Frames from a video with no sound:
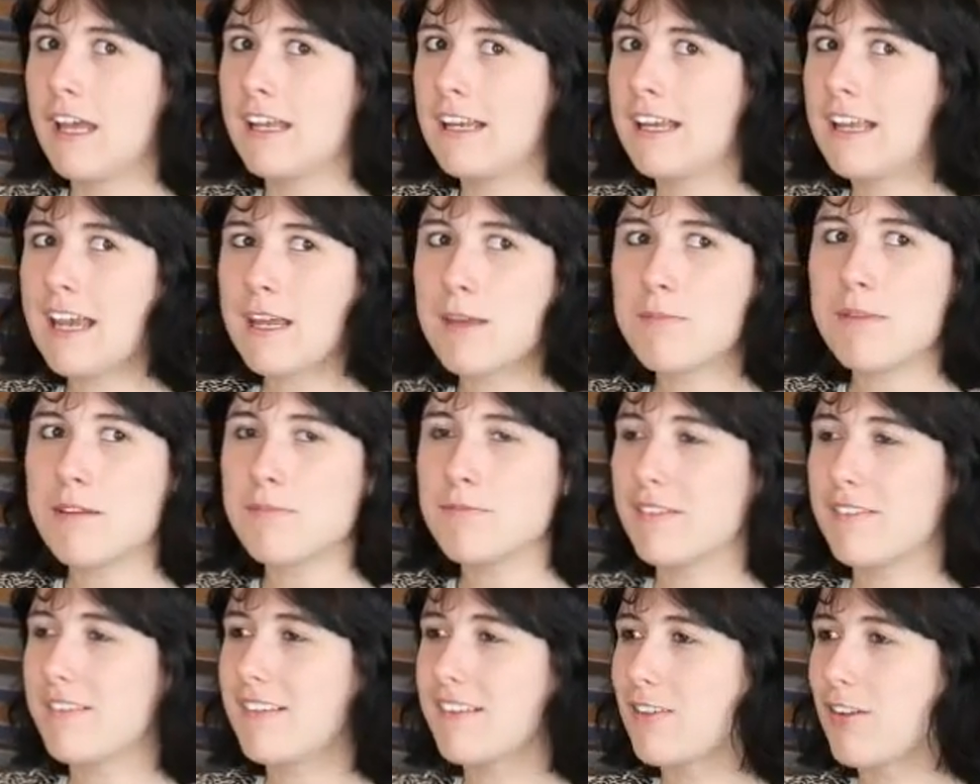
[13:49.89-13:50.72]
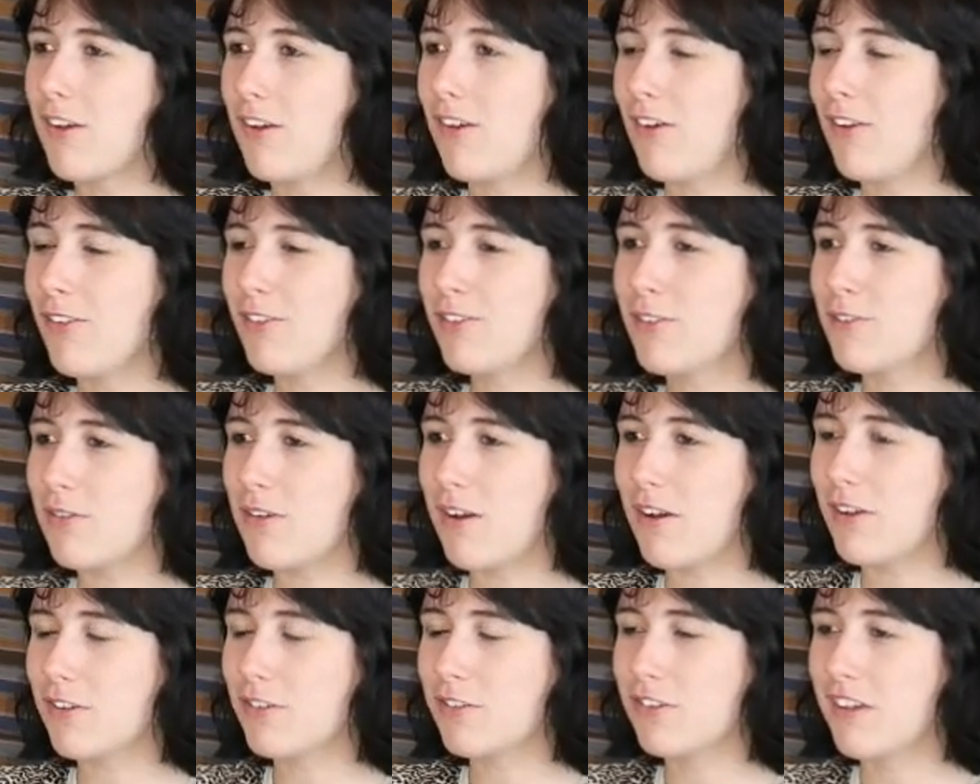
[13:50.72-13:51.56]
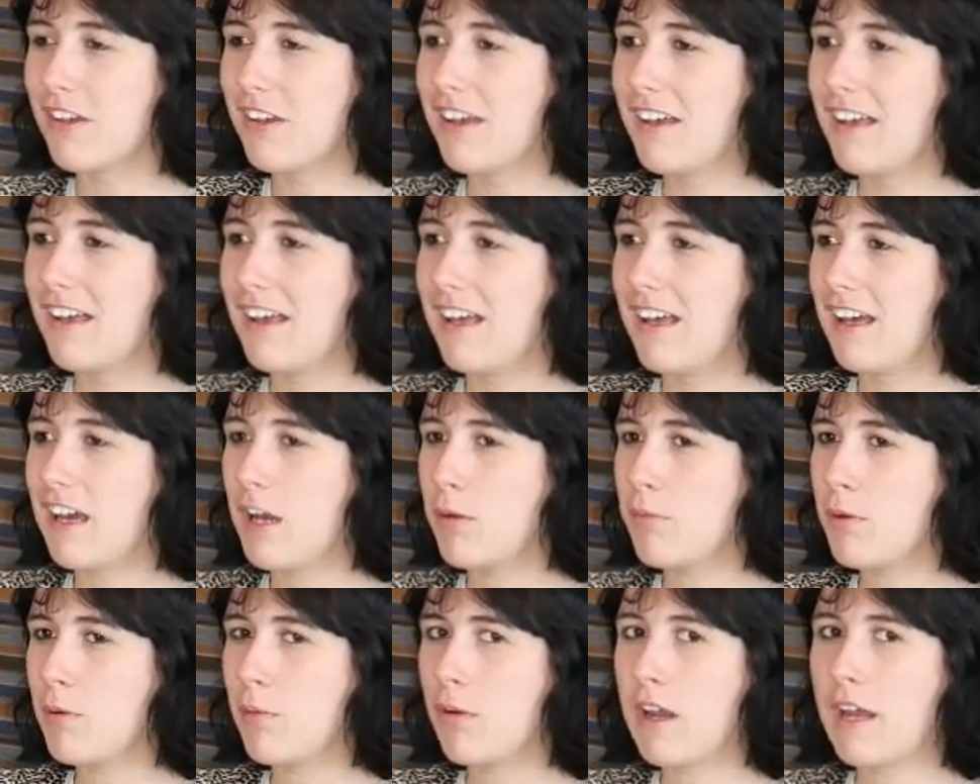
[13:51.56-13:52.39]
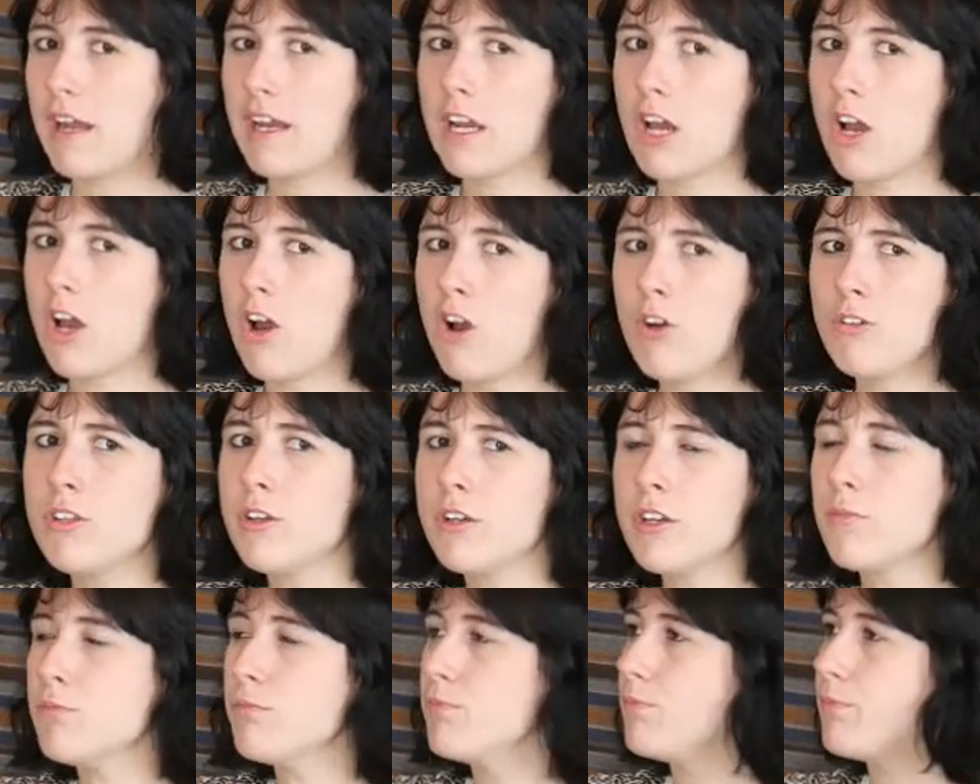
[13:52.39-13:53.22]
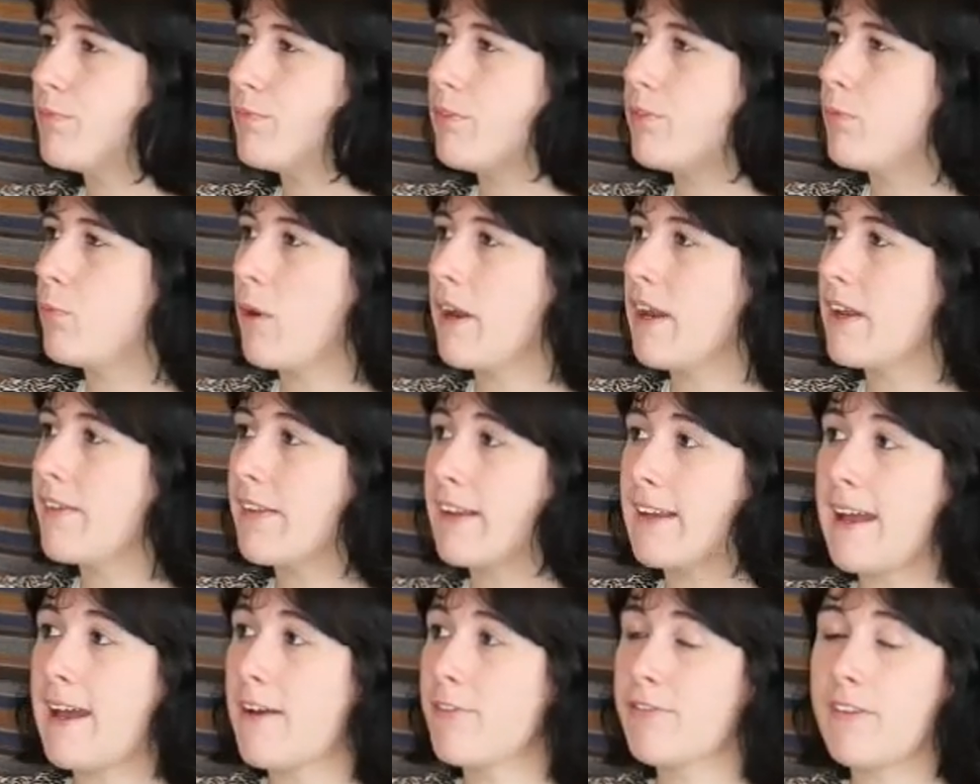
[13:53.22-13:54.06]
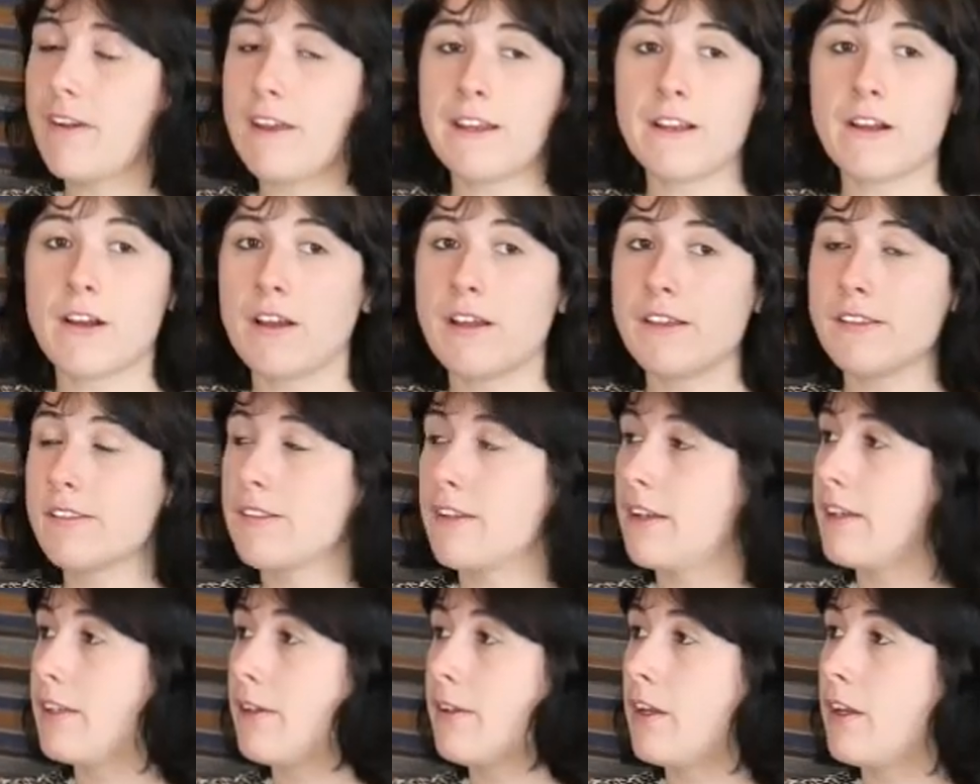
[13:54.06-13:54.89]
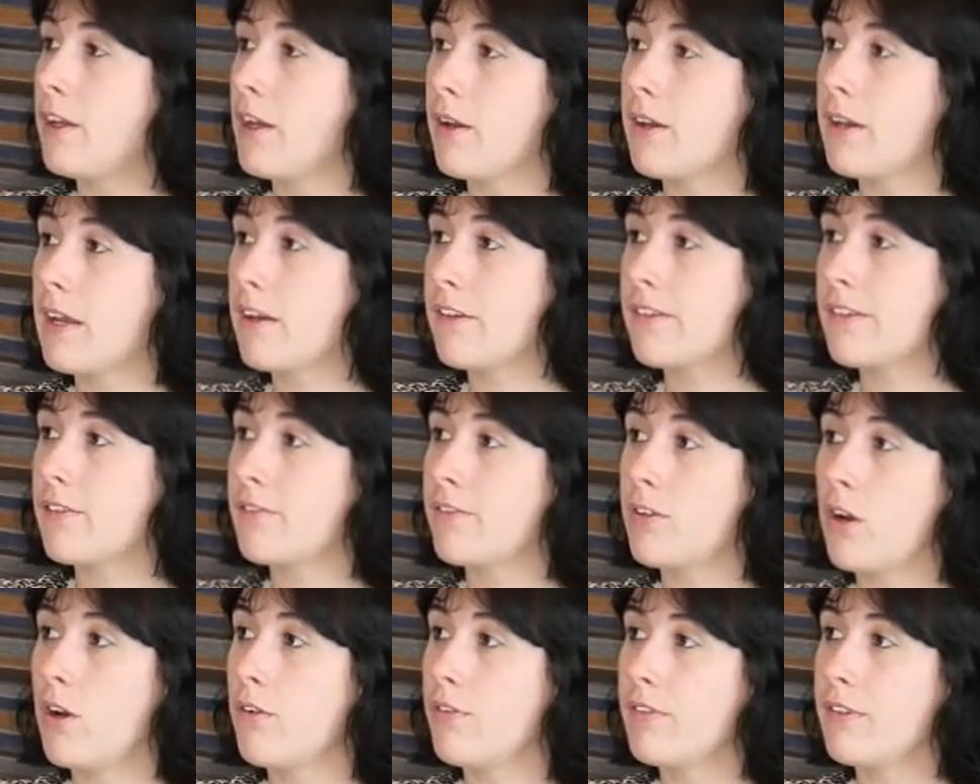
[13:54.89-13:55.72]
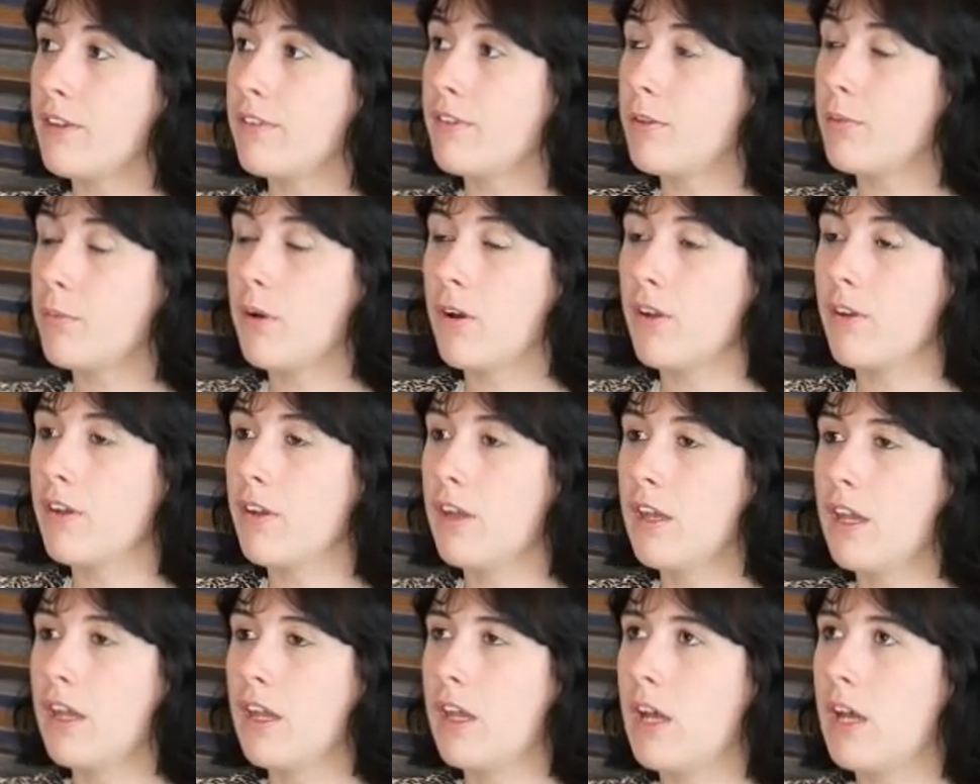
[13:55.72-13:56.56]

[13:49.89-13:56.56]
He came in with this entourage, and we were like, "Oh, you can wait in the cafe, guys. Like, you can go get yourself coffee if you want."